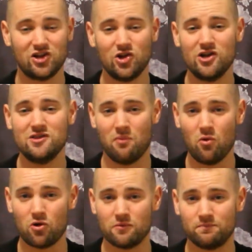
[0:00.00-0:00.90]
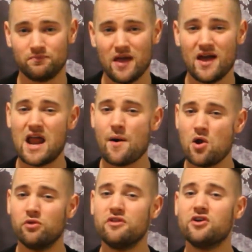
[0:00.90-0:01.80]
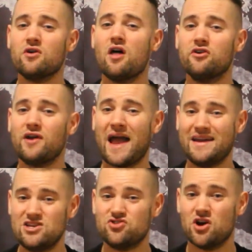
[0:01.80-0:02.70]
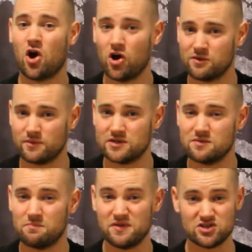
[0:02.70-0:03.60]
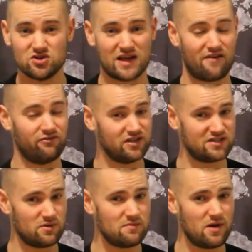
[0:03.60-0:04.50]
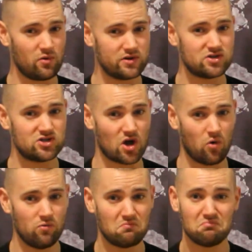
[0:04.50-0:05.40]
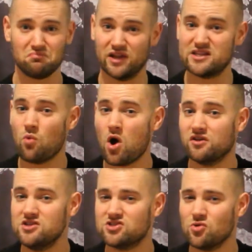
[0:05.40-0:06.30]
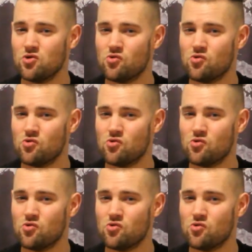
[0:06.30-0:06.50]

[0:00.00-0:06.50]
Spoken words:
take a look at the board. Now, I know that there are other anti-drug arguments, but these are definitely some of the big ones, so let's walk these